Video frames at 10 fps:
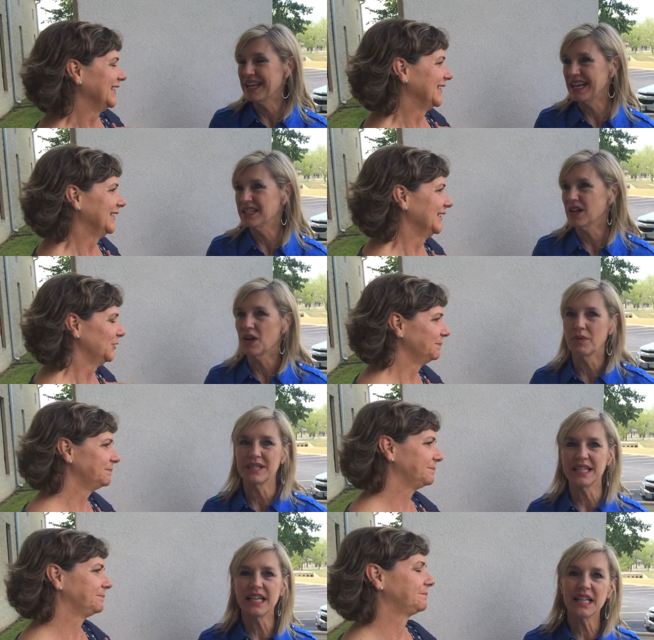Speaker 1: it, as always,
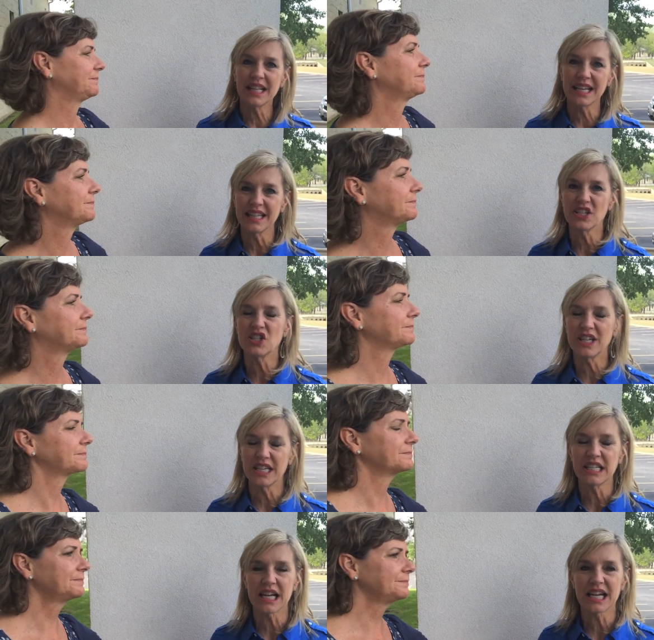anything that Jenny
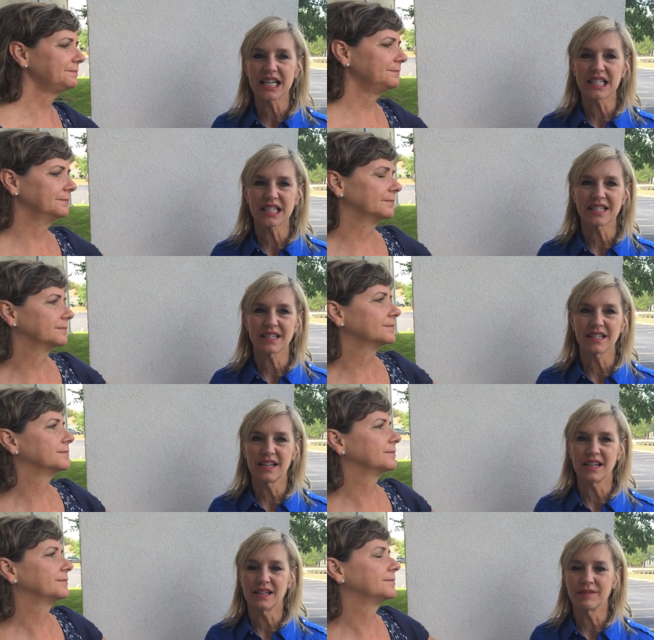does,
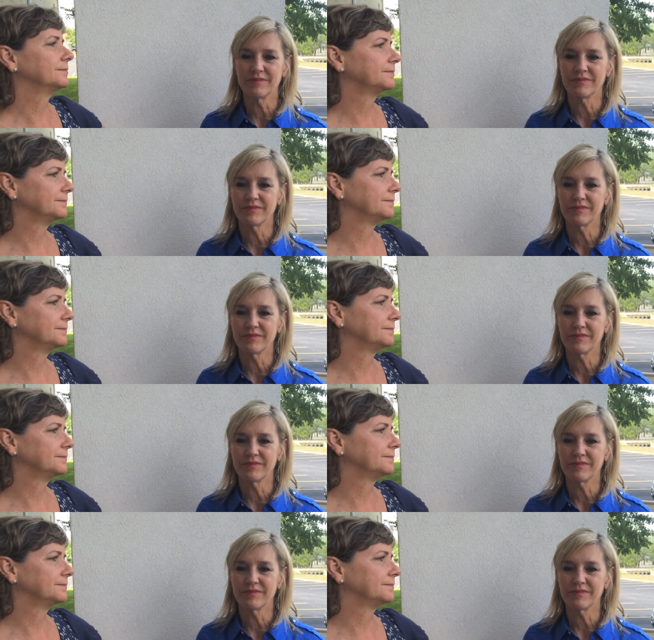um,